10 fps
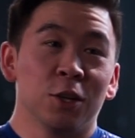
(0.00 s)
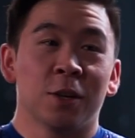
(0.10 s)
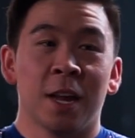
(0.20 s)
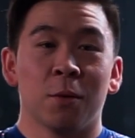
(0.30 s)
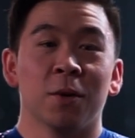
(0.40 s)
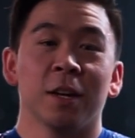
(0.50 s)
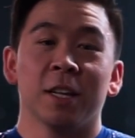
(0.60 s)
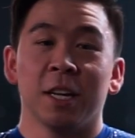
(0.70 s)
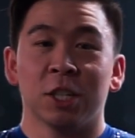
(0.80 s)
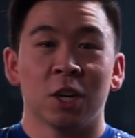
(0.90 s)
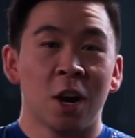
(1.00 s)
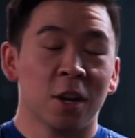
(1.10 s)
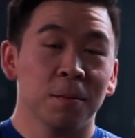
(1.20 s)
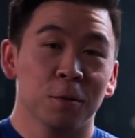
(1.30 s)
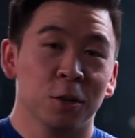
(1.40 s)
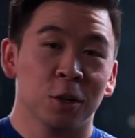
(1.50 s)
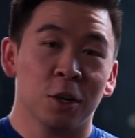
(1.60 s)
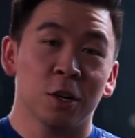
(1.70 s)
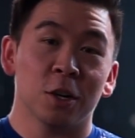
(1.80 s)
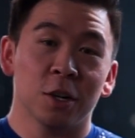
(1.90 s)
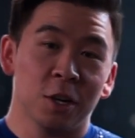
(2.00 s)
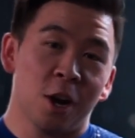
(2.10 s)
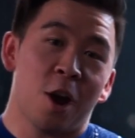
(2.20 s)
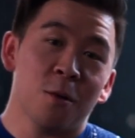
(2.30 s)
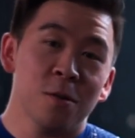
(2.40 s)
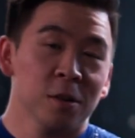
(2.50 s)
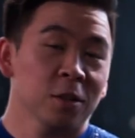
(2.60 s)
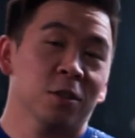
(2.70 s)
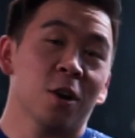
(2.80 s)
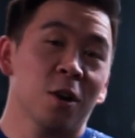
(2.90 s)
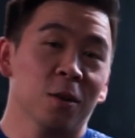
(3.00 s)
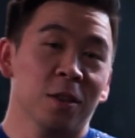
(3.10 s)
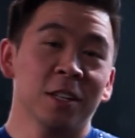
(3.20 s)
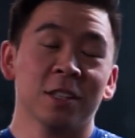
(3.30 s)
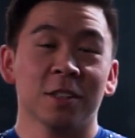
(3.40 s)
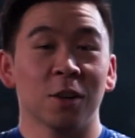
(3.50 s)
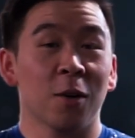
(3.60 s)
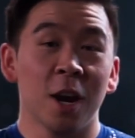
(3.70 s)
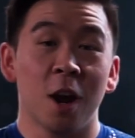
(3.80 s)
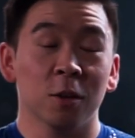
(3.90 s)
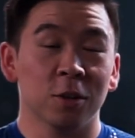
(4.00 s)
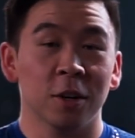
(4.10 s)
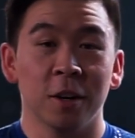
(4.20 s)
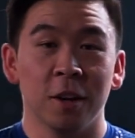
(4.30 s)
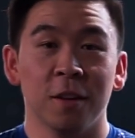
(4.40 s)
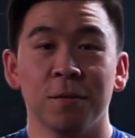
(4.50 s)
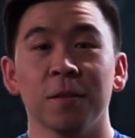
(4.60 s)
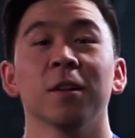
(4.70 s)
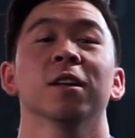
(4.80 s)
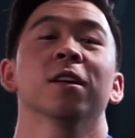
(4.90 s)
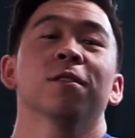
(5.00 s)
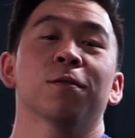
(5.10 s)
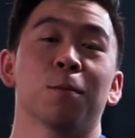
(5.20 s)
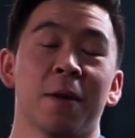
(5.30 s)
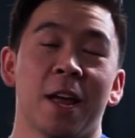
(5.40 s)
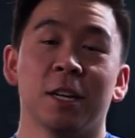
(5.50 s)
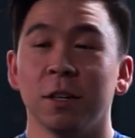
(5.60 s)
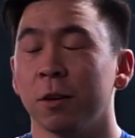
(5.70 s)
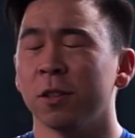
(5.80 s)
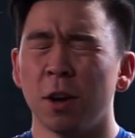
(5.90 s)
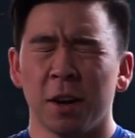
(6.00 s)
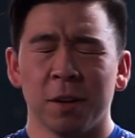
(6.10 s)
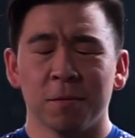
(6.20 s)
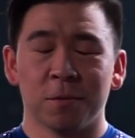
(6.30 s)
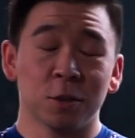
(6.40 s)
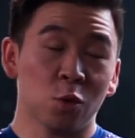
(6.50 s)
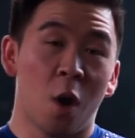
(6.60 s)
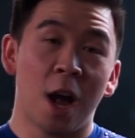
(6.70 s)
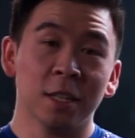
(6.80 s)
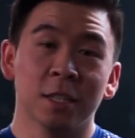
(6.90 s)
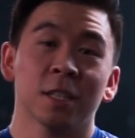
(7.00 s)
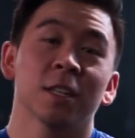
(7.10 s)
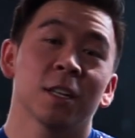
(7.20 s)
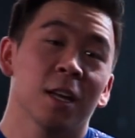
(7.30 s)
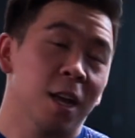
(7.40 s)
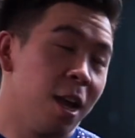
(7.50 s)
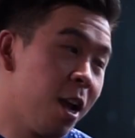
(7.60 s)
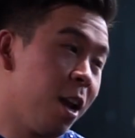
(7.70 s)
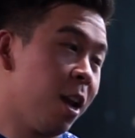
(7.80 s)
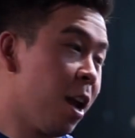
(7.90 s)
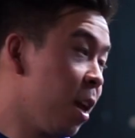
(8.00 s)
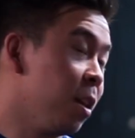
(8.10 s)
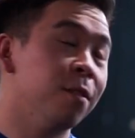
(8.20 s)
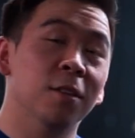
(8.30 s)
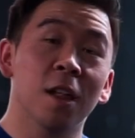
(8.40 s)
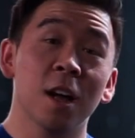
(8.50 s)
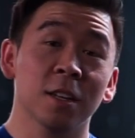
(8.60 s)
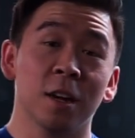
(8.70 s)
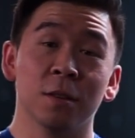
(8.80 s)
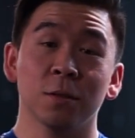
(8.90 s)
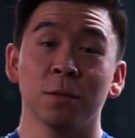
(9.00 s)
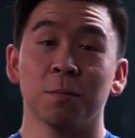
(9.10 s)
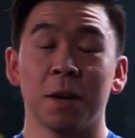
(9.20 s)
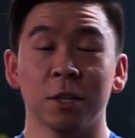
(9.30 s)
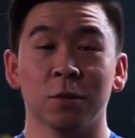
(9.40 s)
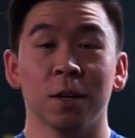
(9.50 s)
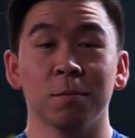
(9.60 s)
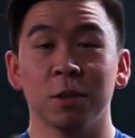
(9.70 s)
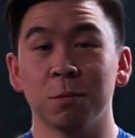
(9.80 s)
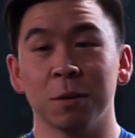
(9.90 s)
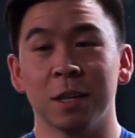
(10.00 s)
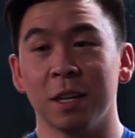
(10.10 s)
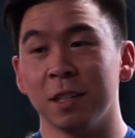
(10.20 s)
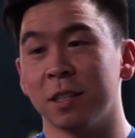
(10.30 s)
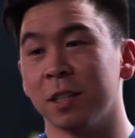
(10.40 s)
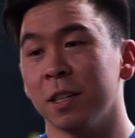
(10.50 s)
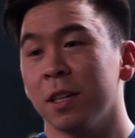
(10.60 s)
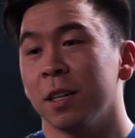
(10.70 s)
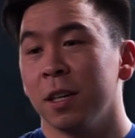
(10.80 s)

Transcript: you can't really chalk up your shirt, you know? So this is a great alternative for for squats. And I love the LockDown bench grip just because